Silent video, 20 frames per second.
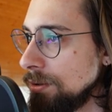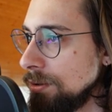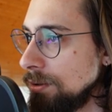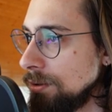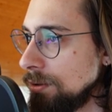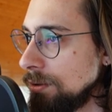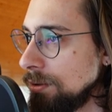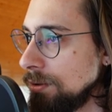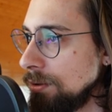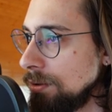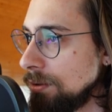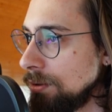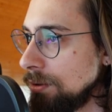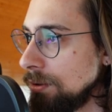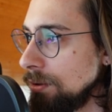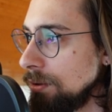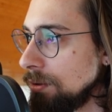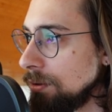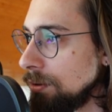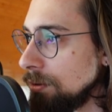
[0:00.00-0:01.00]

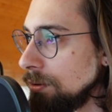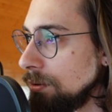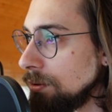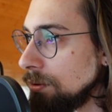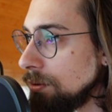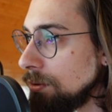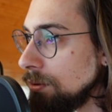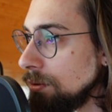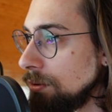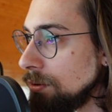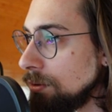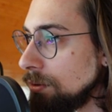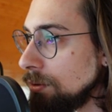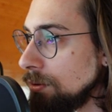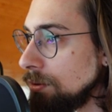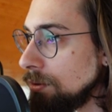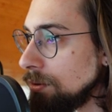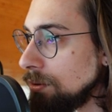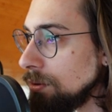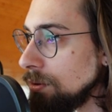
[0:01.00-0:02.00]

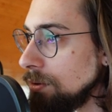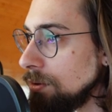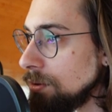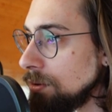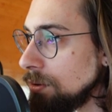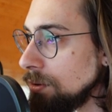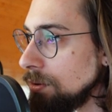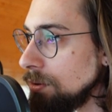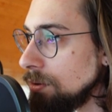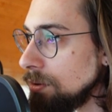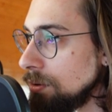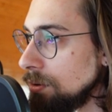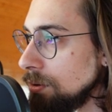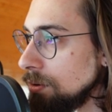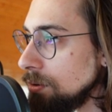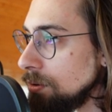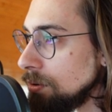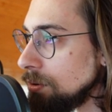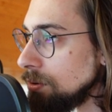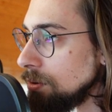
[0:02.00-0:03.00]

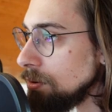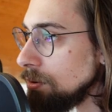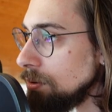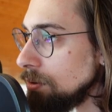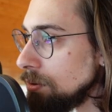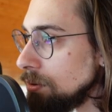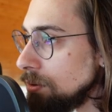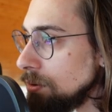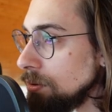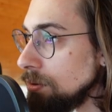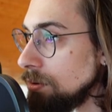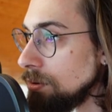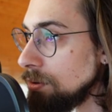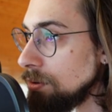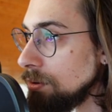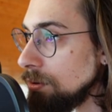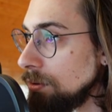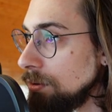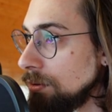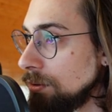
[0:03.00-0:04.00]

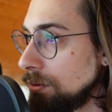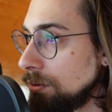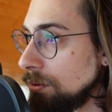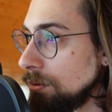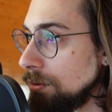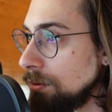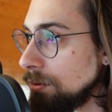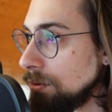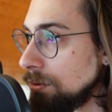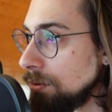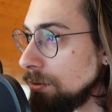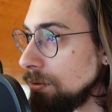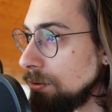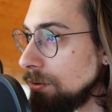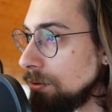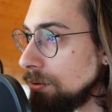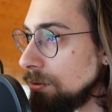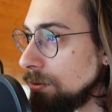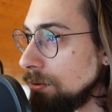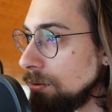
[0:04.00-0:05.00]

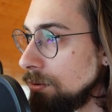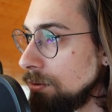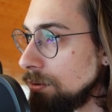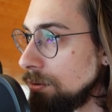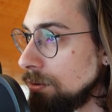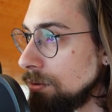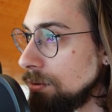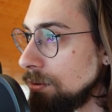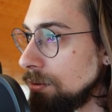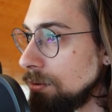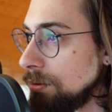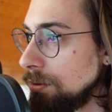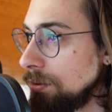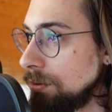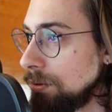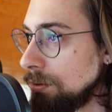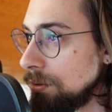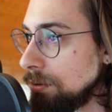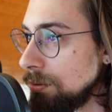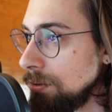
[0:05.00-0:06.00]

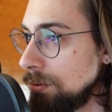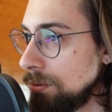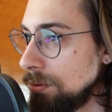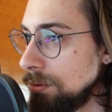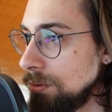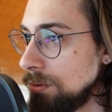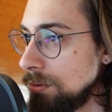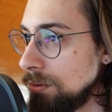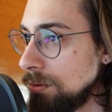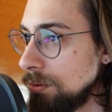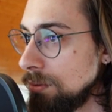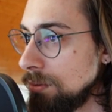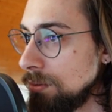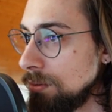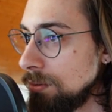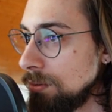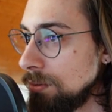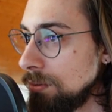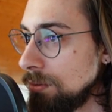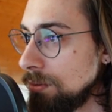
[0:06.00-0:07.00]

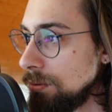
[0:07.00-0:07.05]
[no speech]